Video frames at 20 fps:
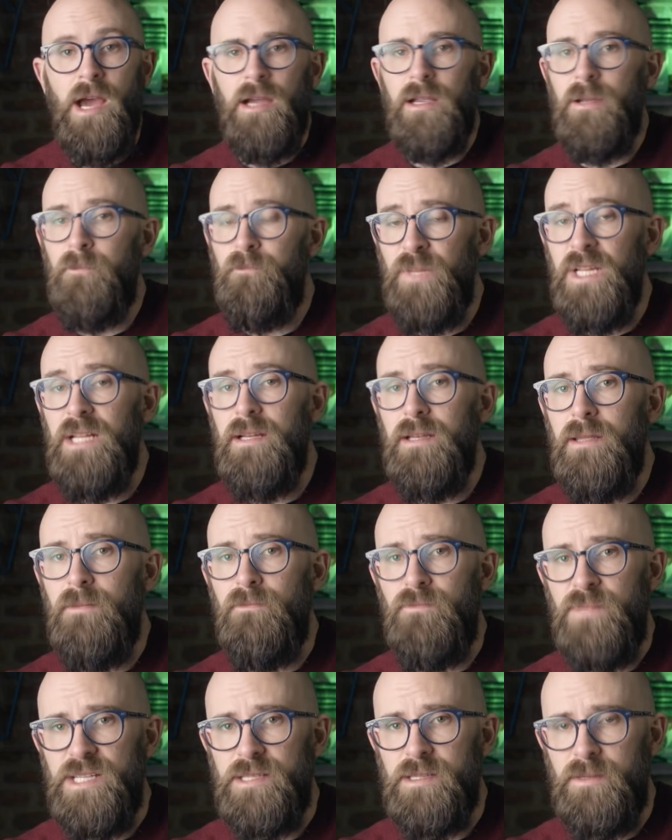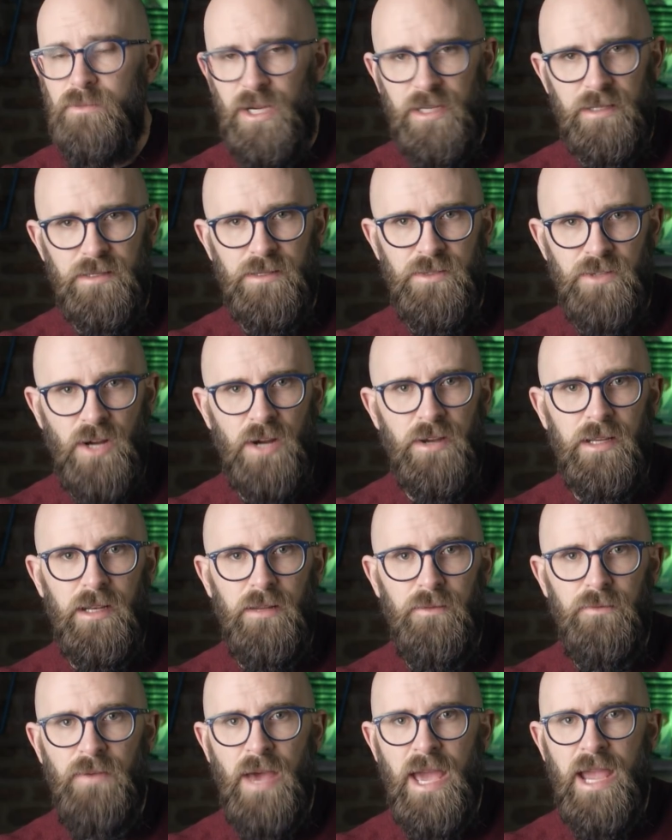completely missed Mike's jugular
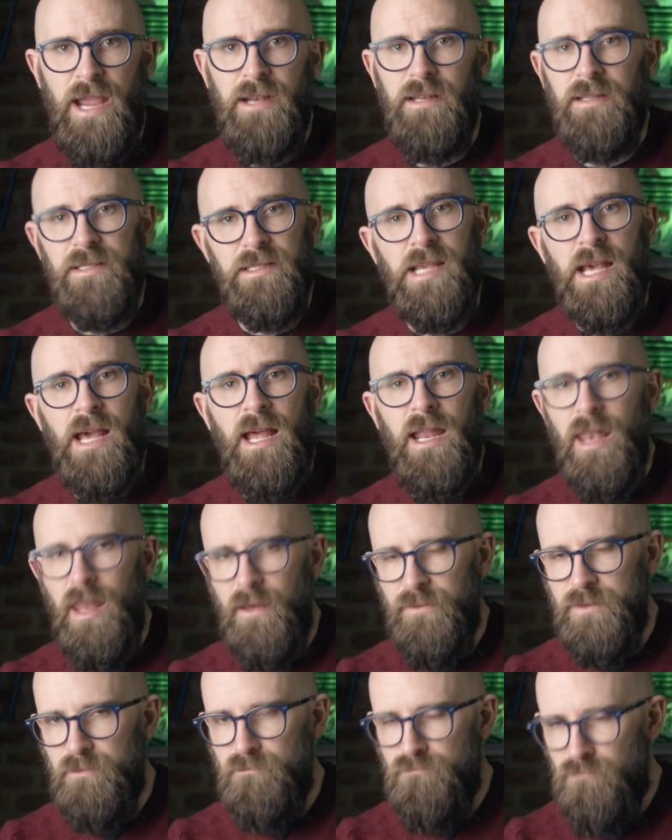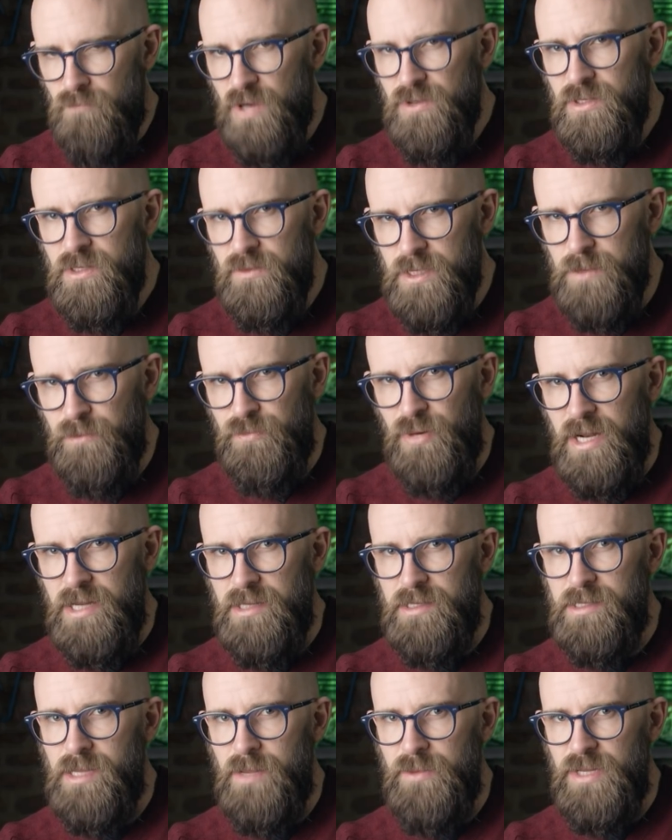vein and left most of his
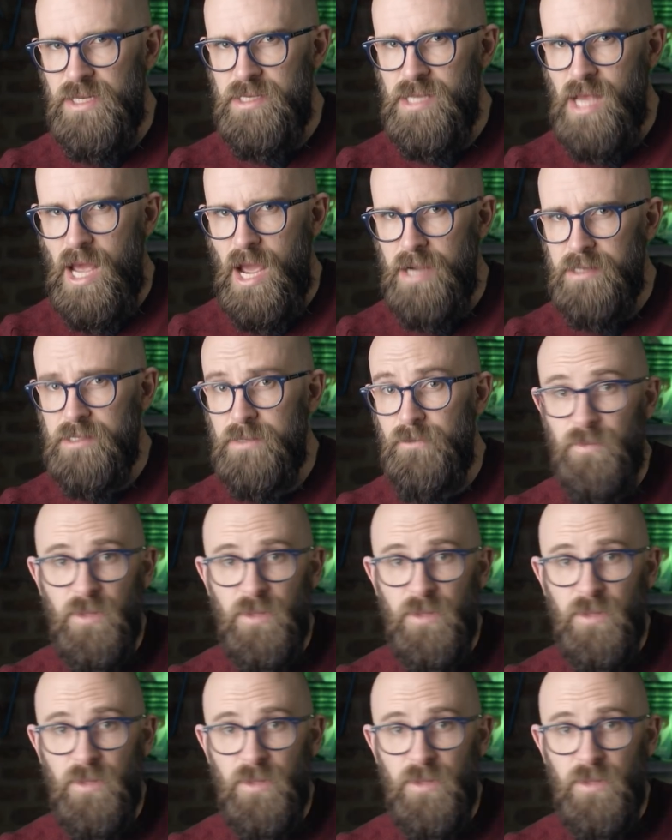brainstem intact.